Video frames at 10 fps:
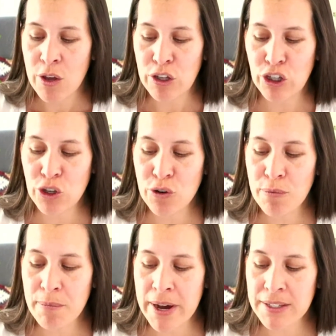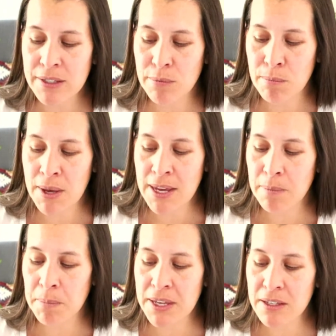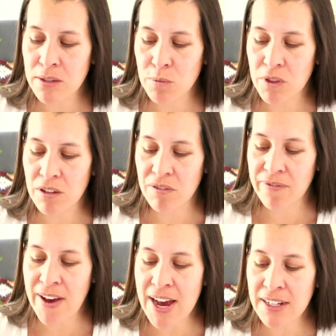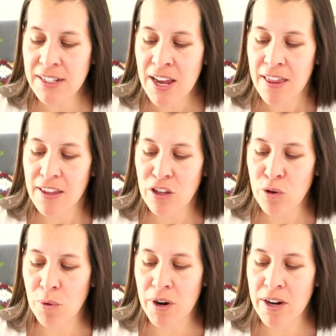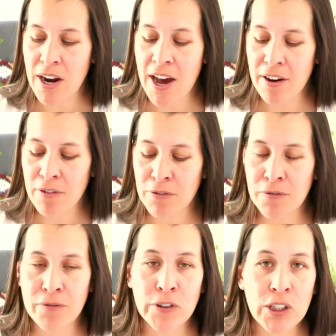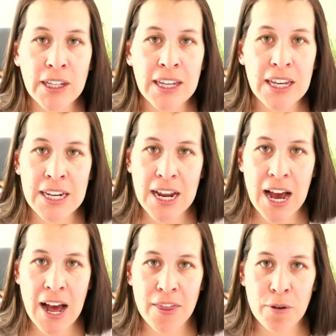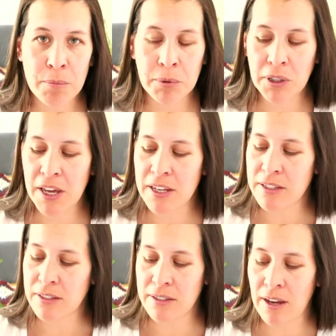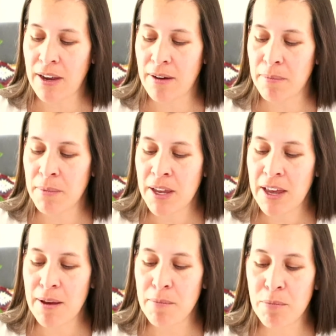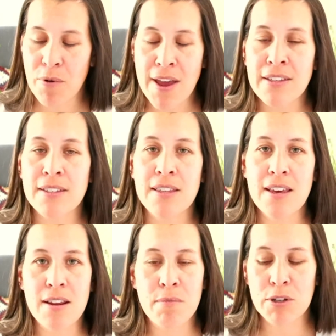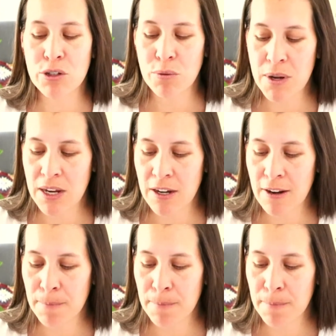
You must make peace with the fact that you are not fully in either place. Damn. Embrace the in-between.